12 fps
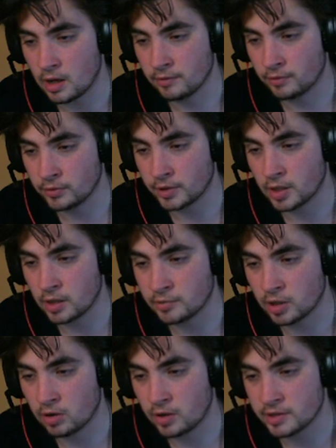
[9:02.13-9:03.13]
I've only come
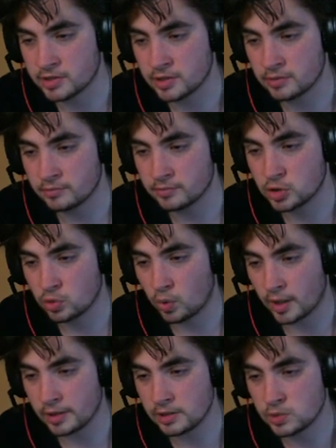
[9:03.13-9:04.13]
across him
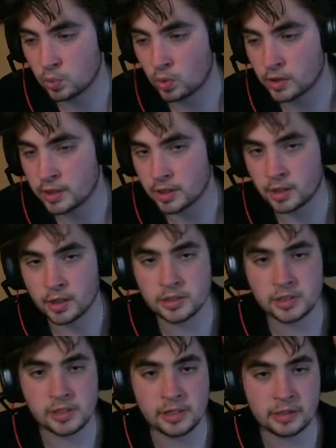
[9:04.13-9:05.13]
twice, one in a
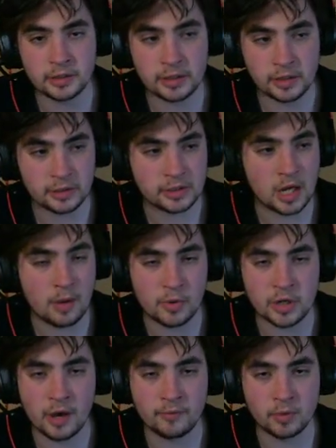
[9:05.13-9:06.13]
cutscene and the other time
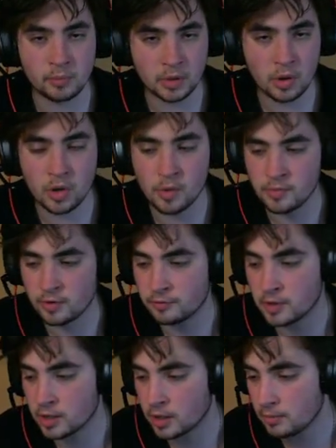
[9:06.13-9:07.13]
when you have to blow him the
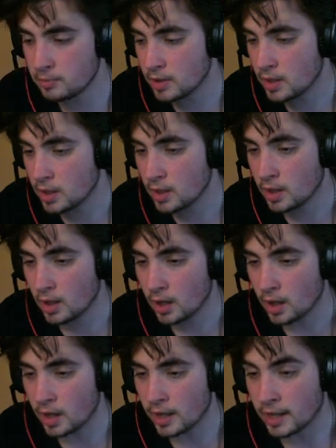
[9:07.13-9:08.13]
fuck up.
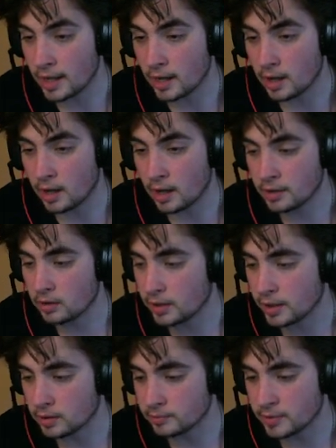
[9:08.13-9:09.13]
I don't
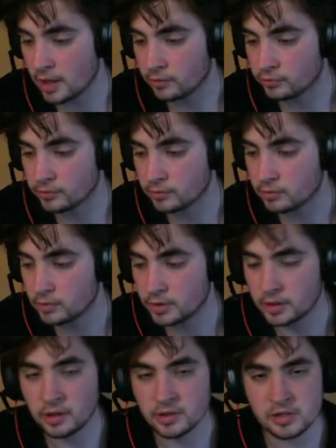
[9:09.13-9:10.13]
like him. F.
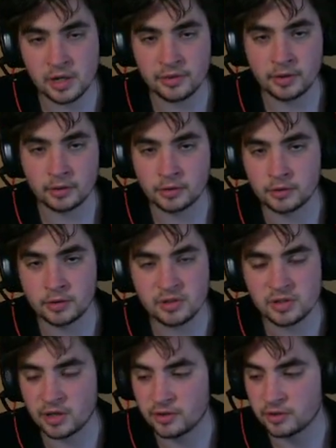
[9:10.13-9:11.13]
He does nothing
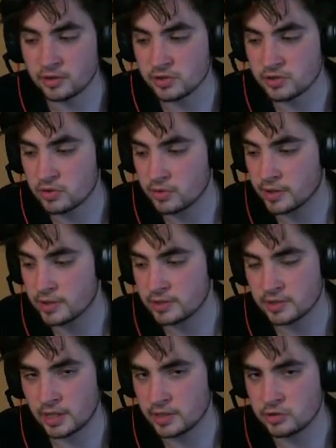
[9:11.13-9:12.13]
to the story.
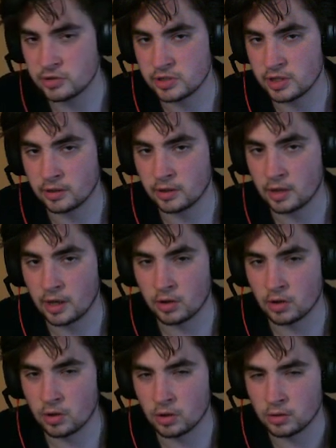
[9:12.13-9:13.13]
He's not interesting at
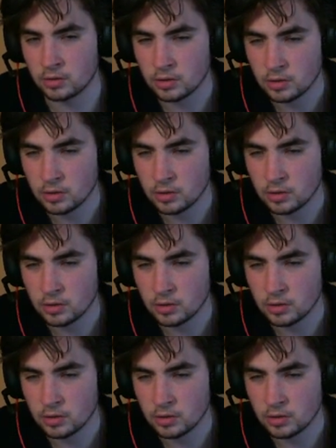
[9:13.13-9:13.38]
all.